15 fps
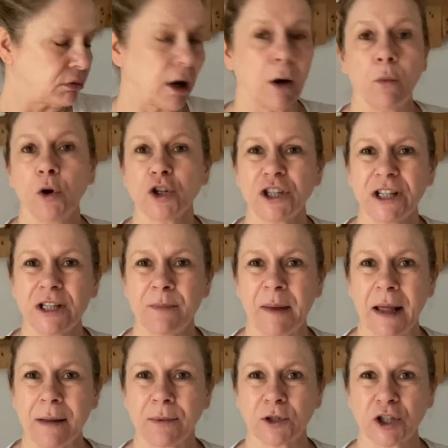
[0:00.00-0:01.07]
wanted to be
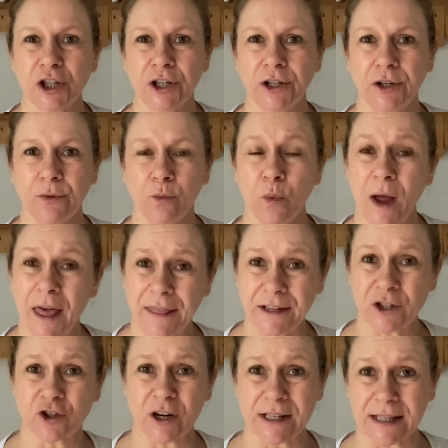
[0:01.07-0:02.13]
able to wear this
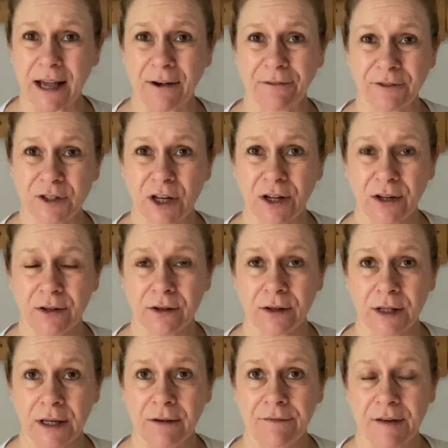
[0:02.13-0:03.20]
dress after
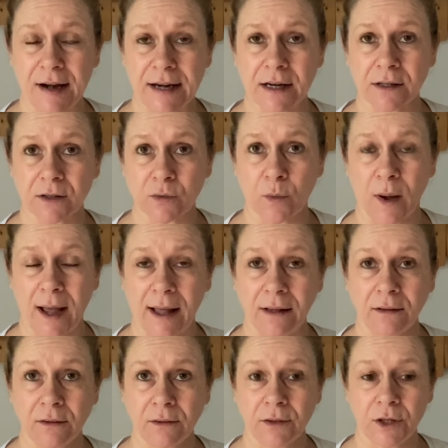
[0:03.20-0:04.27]
the event as
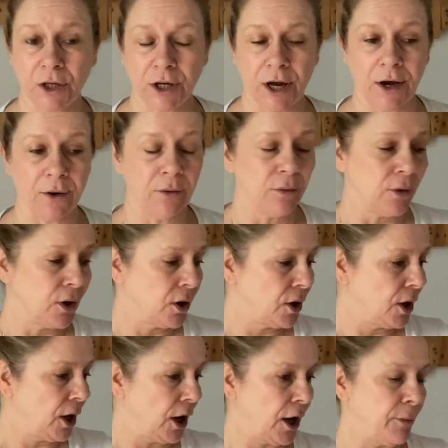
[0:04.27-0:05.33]
well, you know.
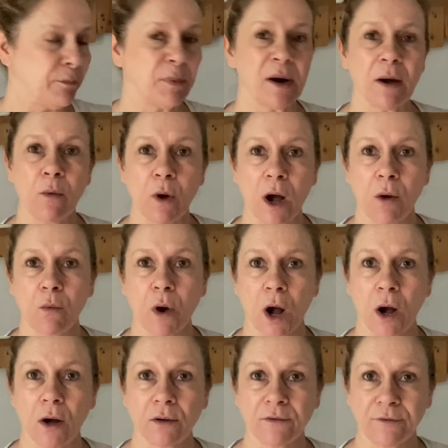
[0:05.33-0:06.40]
But
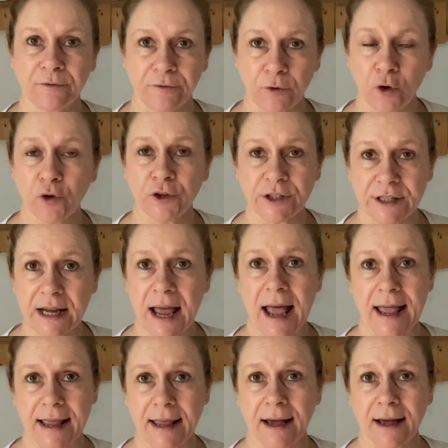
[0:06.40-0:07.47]
for the
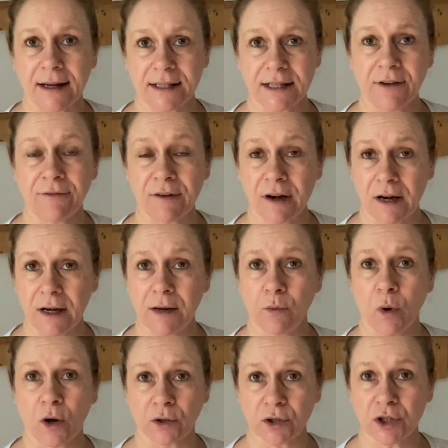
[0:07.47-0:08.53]
day, I definitely
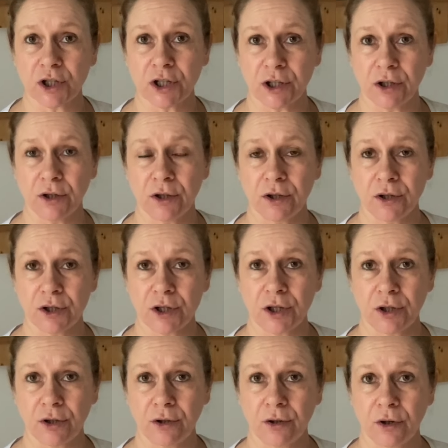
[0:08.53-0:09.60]
want to
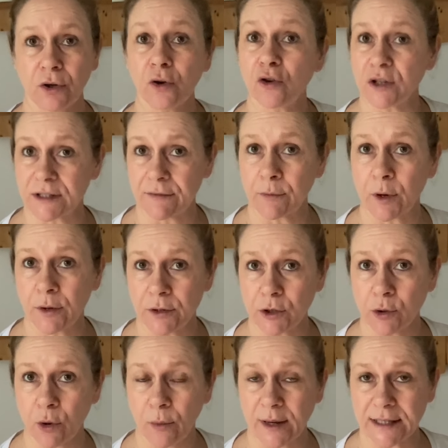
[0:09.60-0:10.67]
look as if I'm going
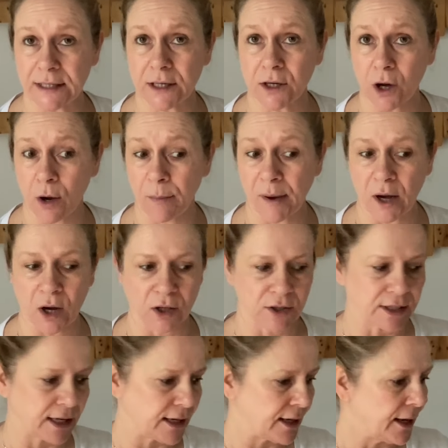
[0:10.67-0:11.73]
to a wedding, not a
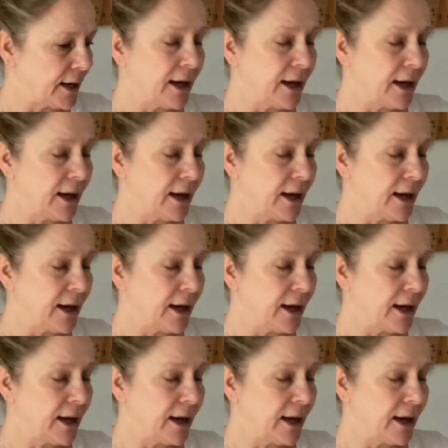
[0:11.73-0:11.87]
party.